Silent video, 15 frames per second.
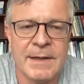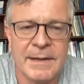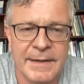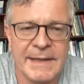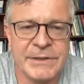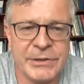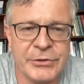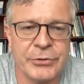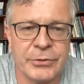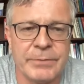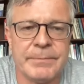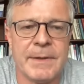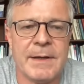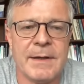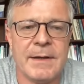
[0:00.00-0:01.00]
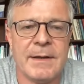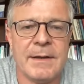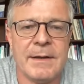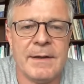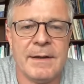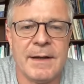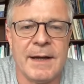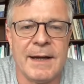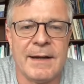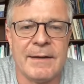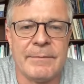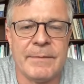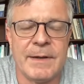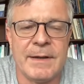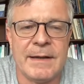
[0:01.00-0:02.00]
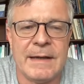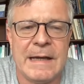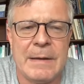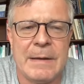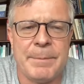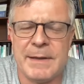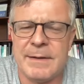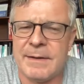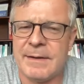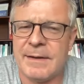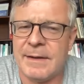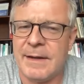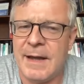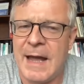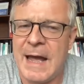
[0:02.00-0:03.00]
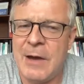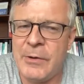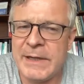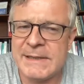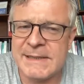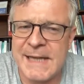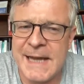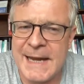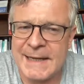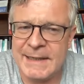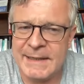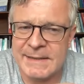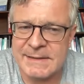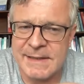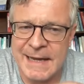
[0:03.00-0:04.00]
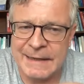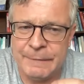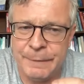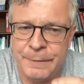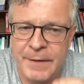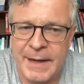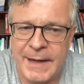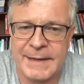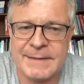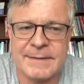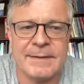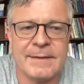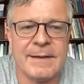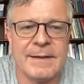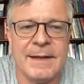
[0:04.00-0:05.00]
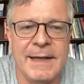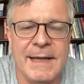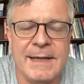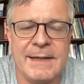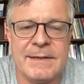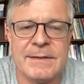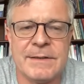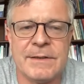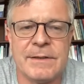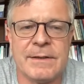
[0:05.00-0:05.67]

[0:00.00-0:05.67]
That's true. But how exactly is that fact linked?